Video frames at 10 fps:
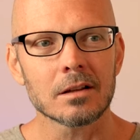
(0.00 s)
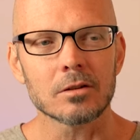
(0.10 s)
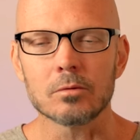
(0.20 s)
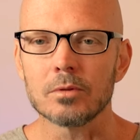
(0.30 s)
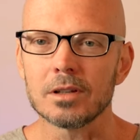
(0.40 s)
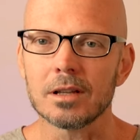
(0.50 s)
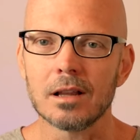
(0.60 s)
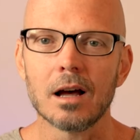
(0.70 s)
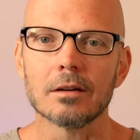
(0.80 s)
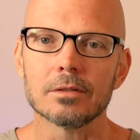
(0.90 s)
you really
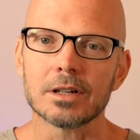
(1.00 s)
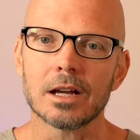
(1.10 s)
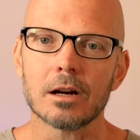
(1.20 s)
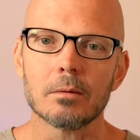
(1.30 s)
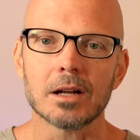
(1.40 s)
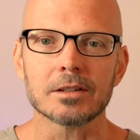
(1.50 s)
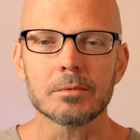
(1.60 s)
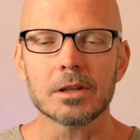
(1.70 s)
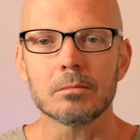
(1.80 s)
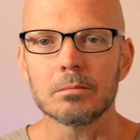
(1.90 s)
love or care about,
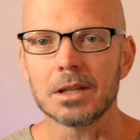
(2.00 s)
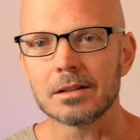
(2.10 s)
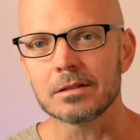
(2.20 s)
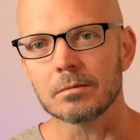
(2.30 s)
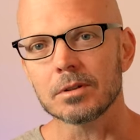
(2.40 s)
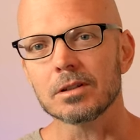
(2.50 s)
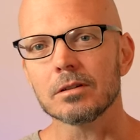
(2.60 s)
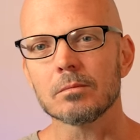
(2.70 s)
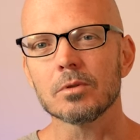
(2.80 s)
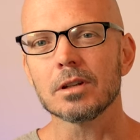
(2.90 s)
something that means something to
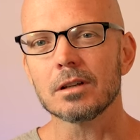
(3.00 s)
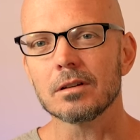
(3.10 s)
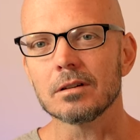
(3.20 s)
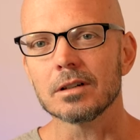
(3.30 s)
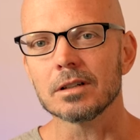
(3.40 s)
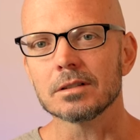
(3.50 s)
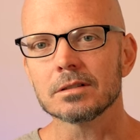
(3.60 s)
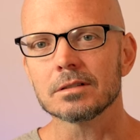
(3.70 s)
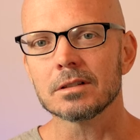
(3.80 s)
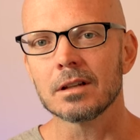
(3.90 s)
you. I'm really curious.